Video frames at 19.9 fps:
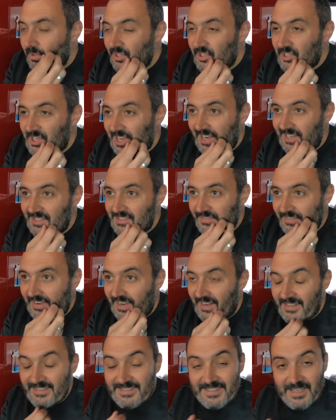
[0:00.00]
the challenge I've
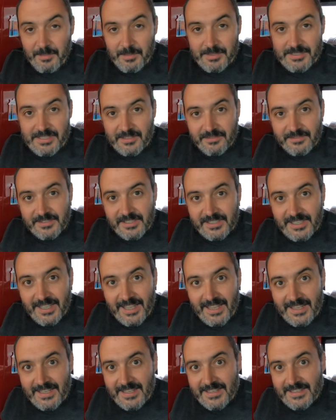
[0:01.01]
kind of set myself
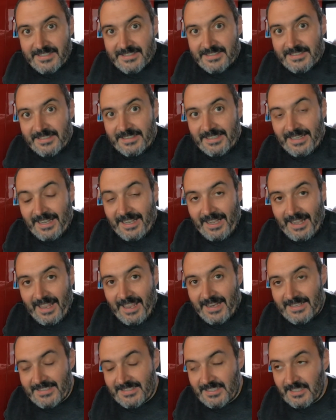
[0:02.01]
today is, can I
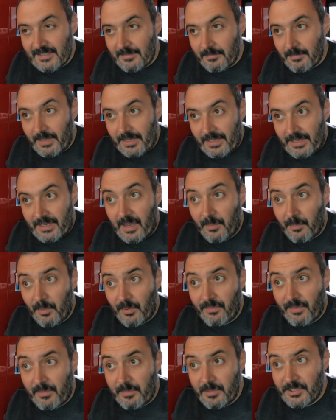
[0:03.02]
actually make a couple
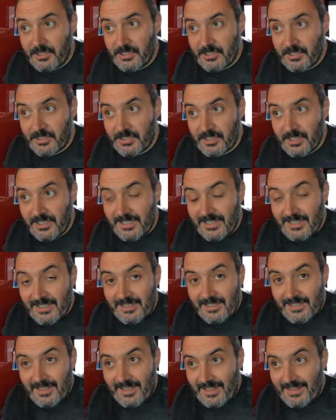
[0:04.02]
of images
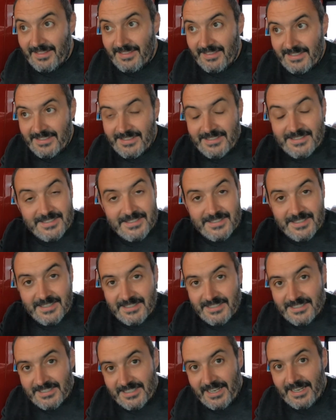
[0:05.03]
in these
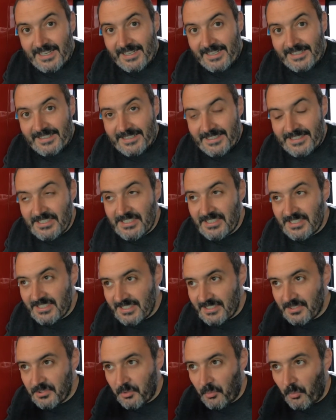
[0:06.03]
kind of conditions,
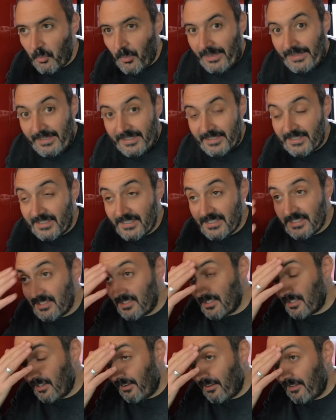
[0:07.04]
these sort of wet conditions?
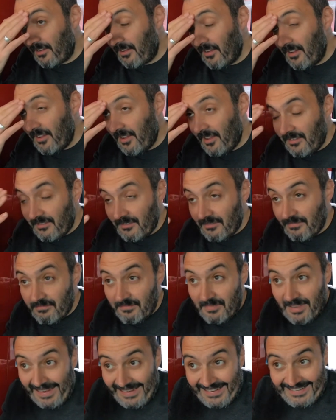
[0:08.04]
Now,
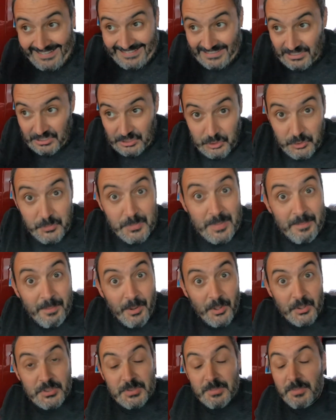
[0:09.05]
should be
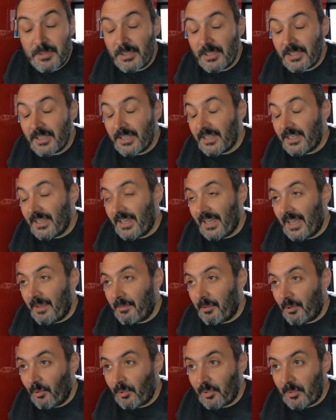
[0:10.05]
possible.
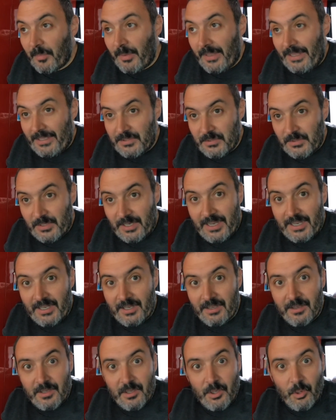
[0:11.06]
It all depends on kind
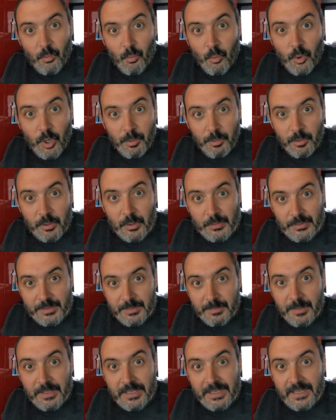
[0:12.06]
of where we're going to
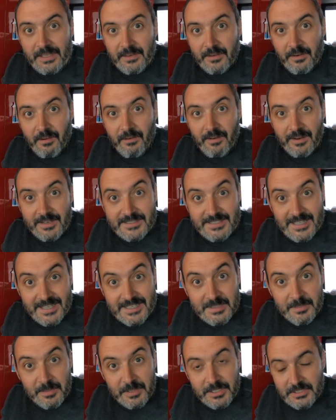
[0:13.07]
be and how
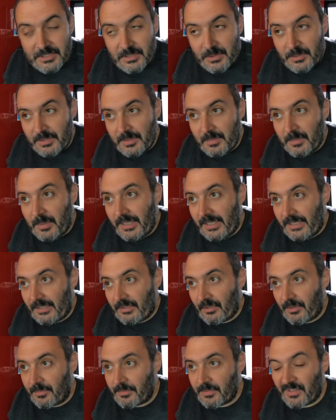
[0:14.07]
accessible it's going to be in
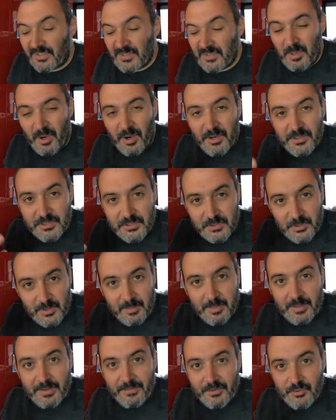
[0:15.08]
terms of, are just doing a
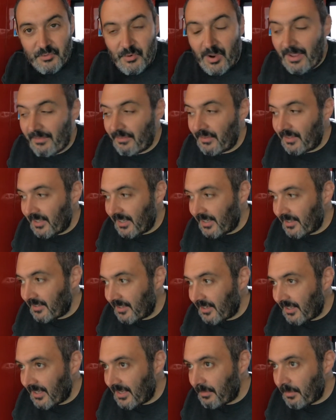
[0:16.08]
bit of a driving day
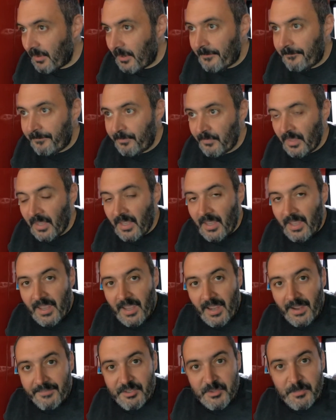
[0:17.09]
today, but
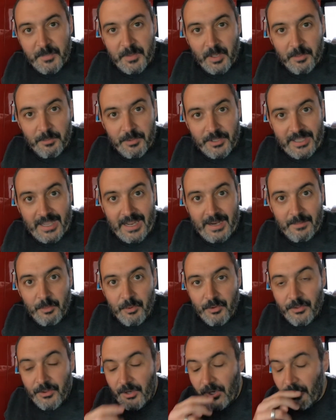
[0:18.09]
I've just been out with the
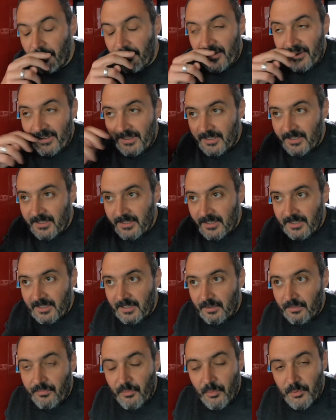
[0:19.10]
camera there in a
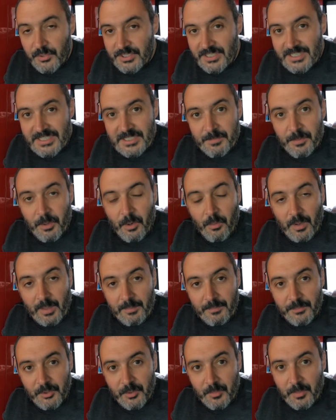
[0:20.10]
little 4G spot while
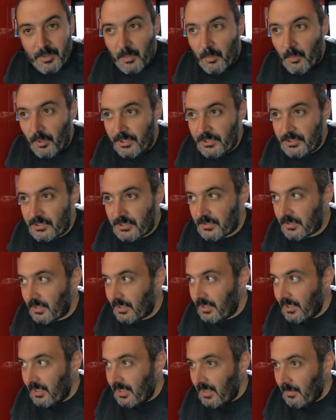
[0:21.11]
I'm doing a bit of work, just
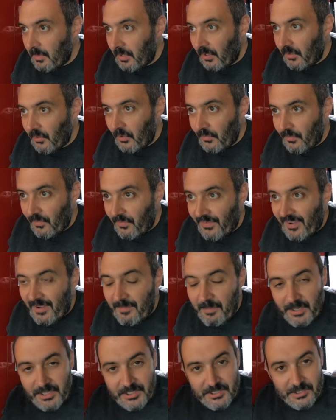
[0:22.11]
been out there for 5
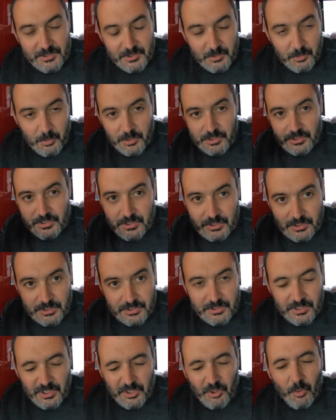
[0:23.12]
minutes because there was just,
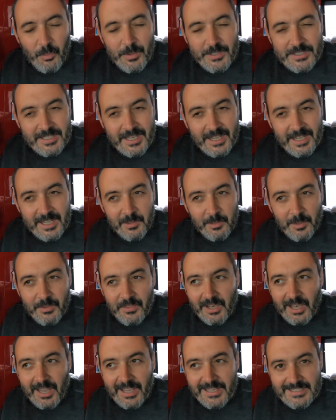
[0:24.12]
you can always tell when
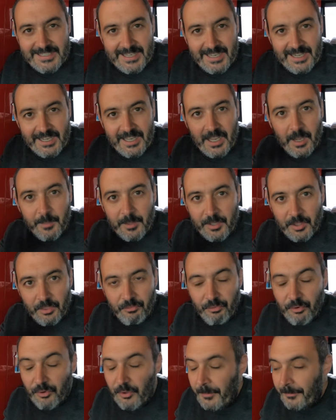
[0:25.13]
the light's kind of coming
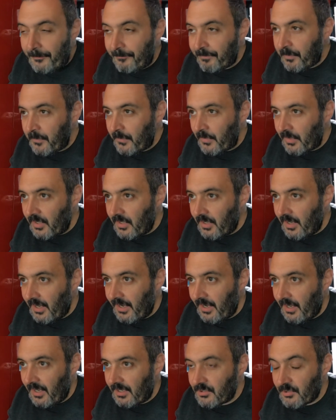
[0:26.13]
through,
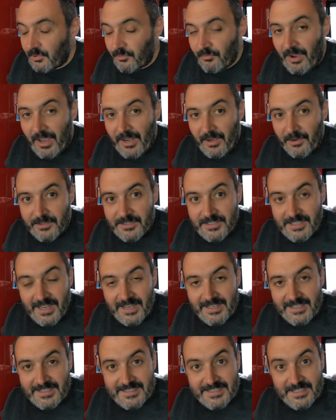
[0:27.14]
and I sort of ran
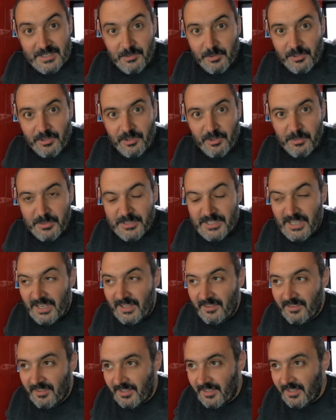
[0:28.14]
outside to see whether there was
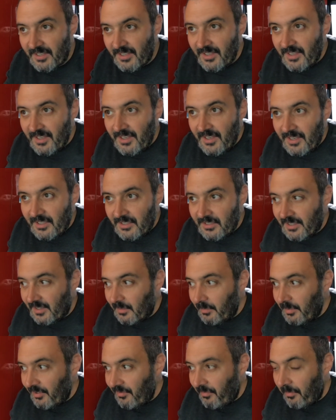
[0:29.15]
anything. A little
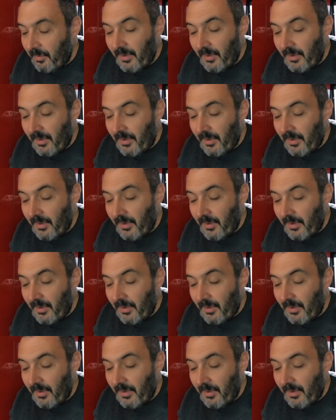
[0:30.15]
bit of